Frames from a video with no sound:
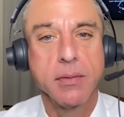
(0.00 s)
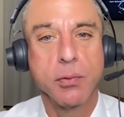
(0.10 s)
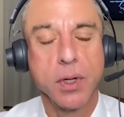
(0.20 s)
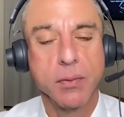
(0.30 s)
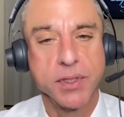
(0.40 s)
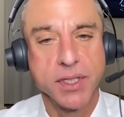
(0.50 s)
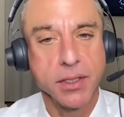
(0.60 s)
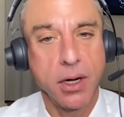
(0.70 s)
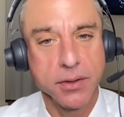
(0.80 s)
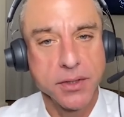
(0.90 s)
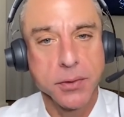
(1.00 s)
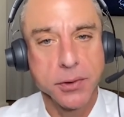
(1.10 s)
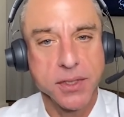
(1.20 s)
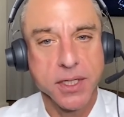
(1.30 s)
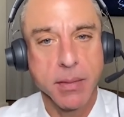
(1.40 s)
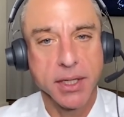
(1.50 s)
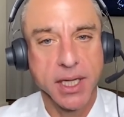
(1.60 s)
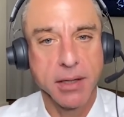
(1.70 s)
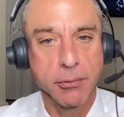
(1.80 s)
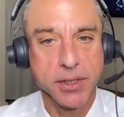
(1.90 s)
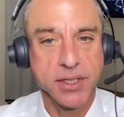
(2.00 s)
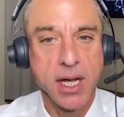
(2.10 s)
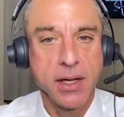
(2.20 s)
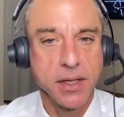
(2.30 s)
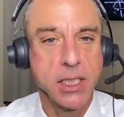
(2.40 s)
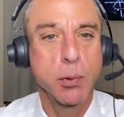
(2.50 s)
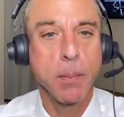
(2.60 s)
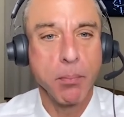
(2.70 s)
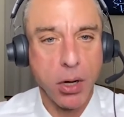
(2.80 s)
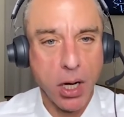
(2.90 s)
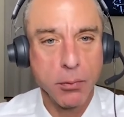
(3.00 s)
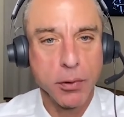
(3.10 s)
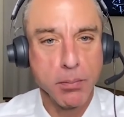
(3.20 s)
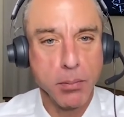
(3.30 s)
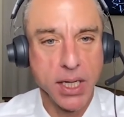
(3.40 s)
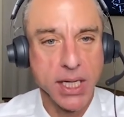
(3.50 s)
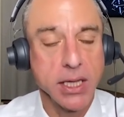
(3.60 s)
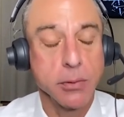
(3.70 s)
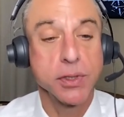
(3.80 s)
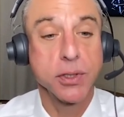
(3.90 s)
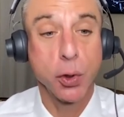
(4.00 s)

What was also interesting about that was these were bought with money that was